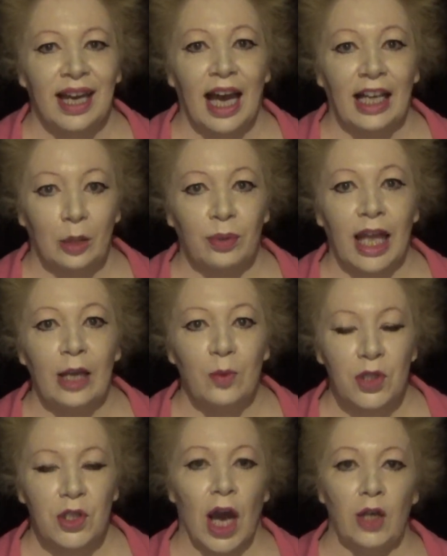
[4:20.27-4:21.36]
and the play was
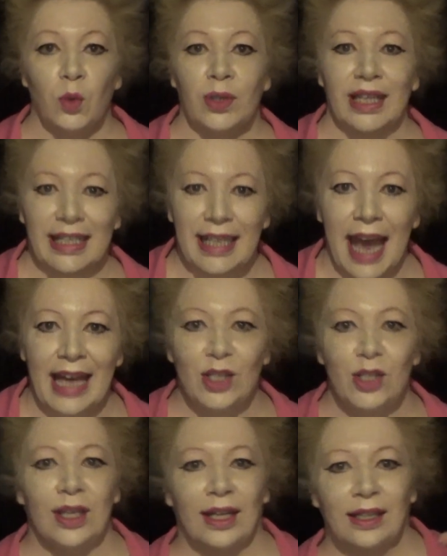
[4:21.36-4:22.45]
titled
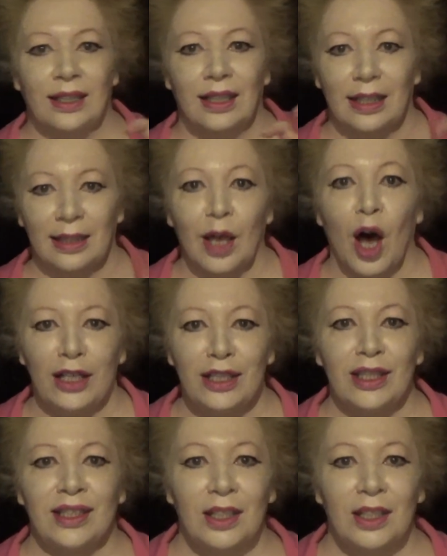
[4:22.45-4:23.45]
Gas Light